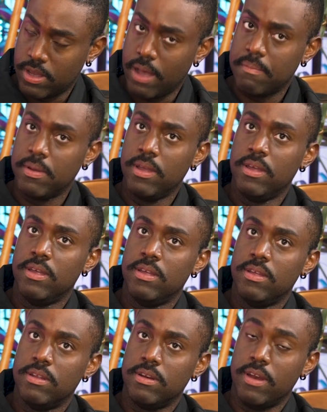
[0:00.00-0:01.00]
Okay.
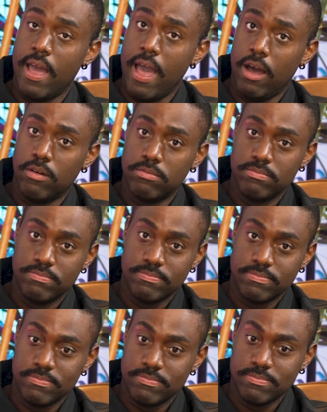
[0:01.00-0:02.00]
Now,
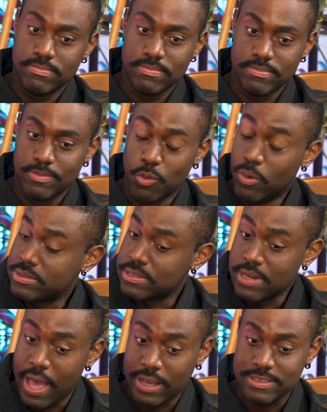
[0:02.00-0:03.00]
what's
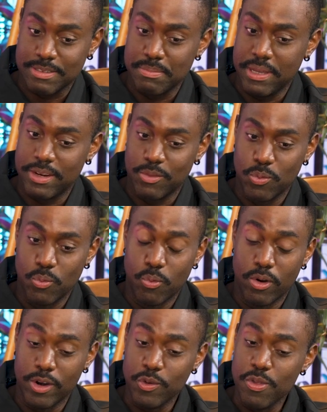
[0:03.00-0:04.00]
next? I mean,
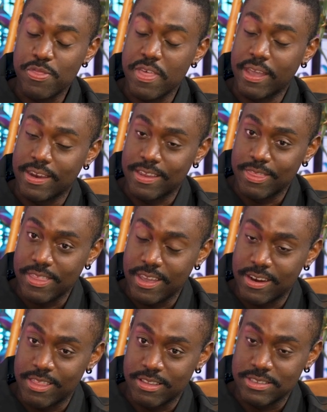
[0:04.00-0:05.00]
what are you thinking at the
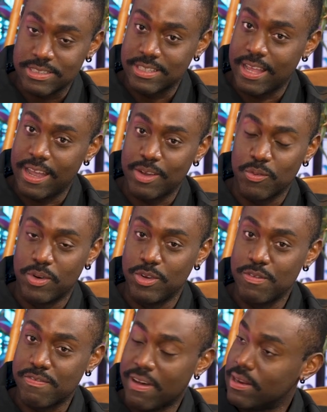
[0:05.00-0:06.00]
end of this night when
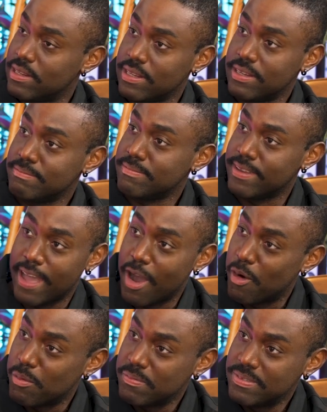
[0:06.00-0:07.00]
you finally get
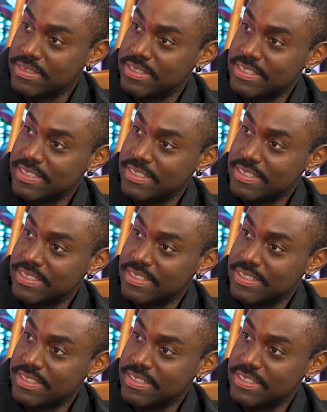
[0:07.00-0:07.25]
home?